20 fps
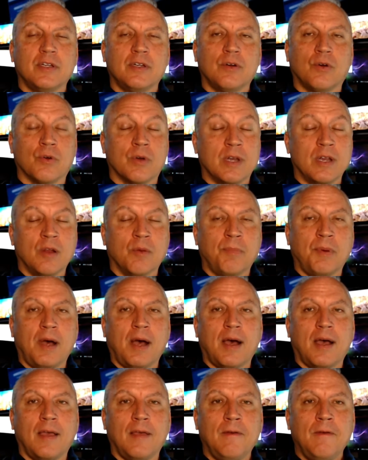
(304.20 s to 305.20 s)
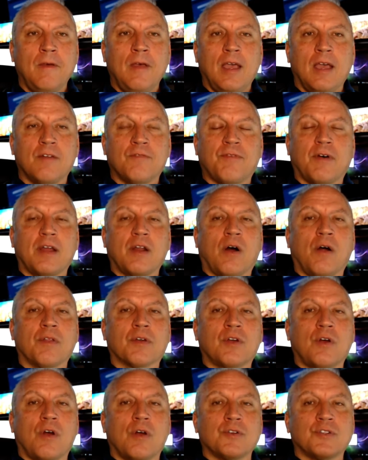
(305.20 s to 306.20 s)
or nearby, and find all the
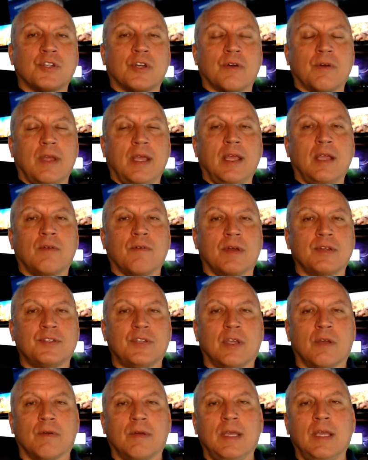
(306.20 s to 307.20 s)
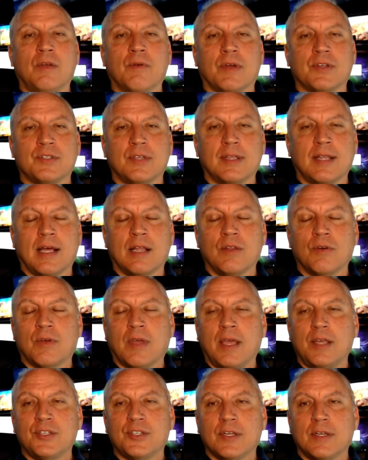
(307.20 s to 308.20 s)
cars that are ingressing or egressing that
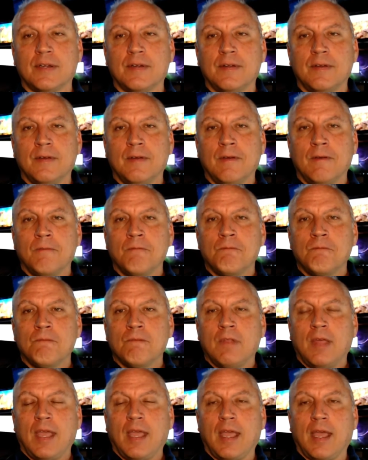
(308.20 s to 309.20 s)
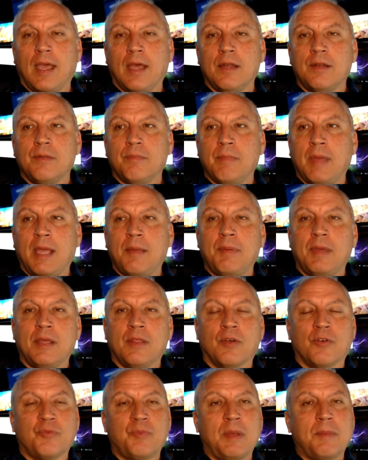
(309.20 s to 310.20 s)
location. And maybe
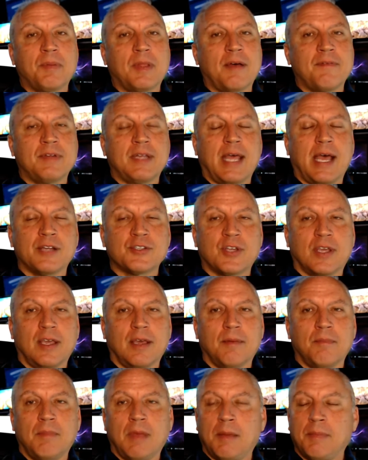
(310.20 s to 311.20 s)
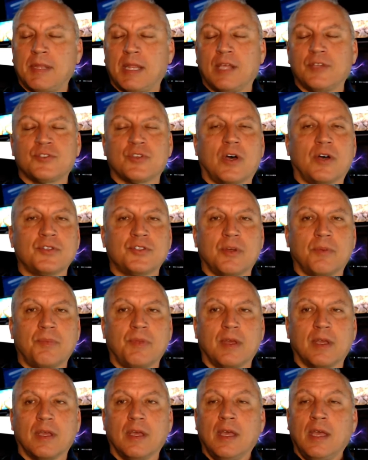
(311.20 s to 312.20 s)
those people have a dash cam. Maybe they saw
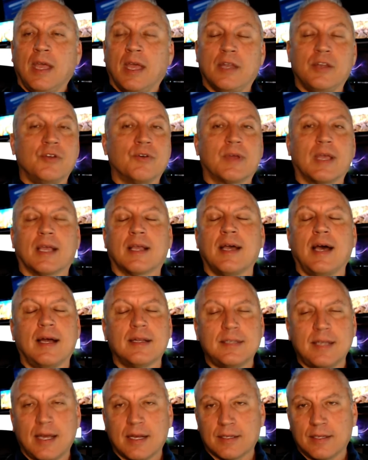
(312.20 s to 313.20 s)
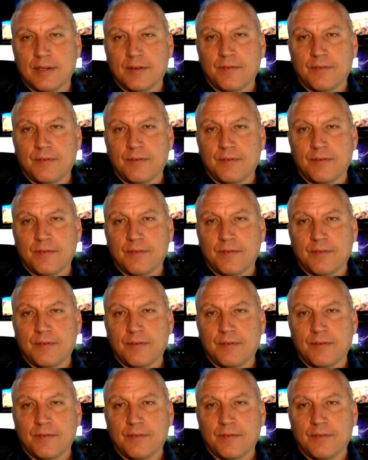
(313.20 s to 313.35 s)
something, and you'll get contacted.